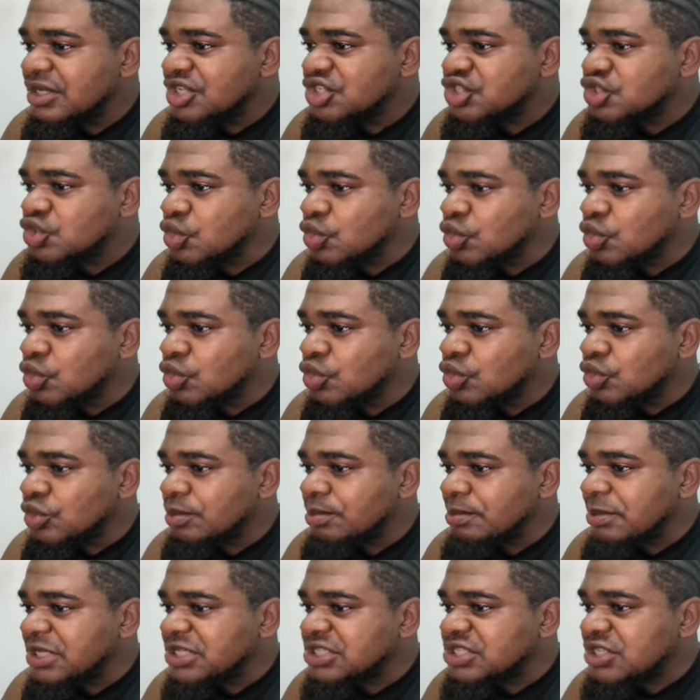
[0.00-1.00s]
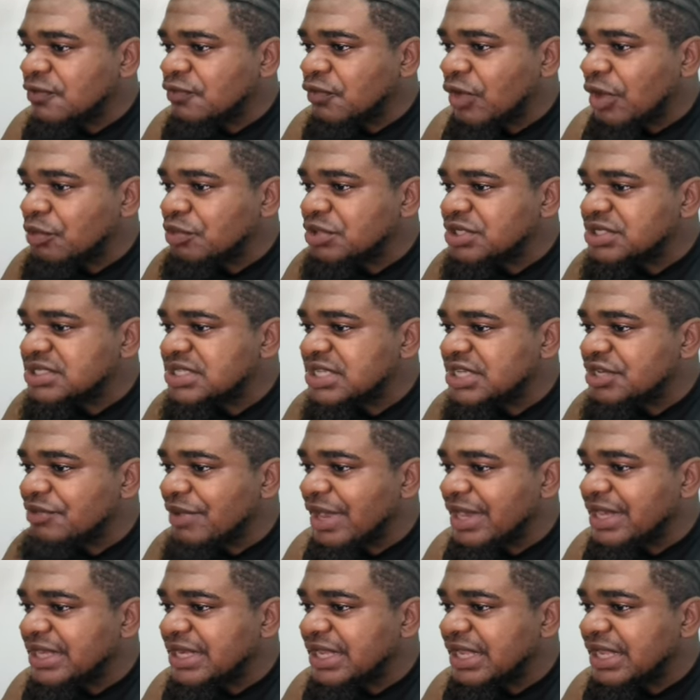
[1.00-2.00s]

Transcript: So based on what we've seen right